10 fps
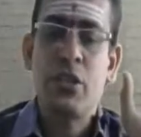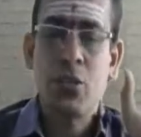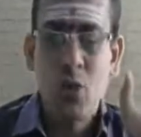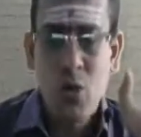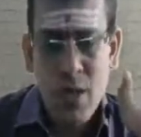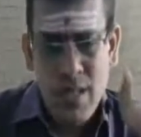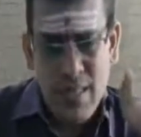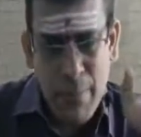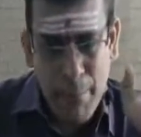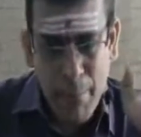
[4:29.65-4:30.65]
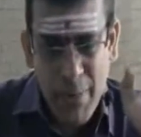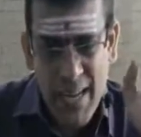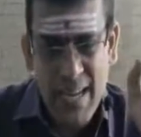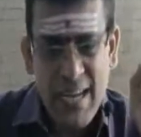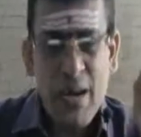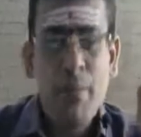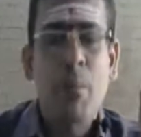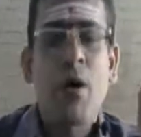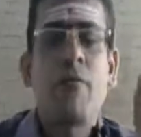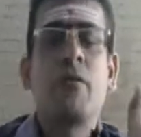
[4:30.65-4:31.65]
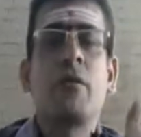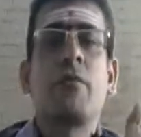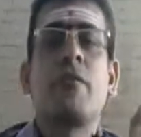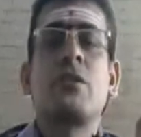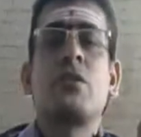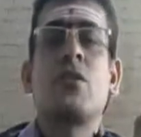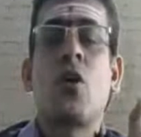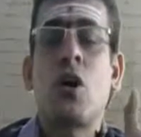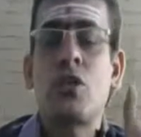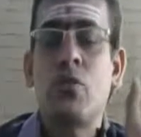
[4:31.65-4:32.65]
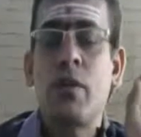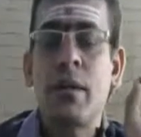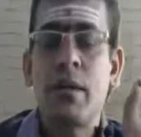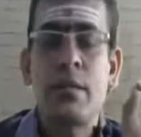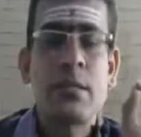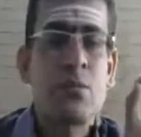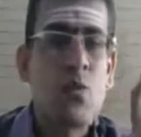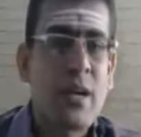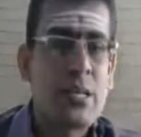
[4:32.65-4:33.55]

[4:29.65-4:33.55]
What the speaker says: So the breakup of your fixed cost variance is what?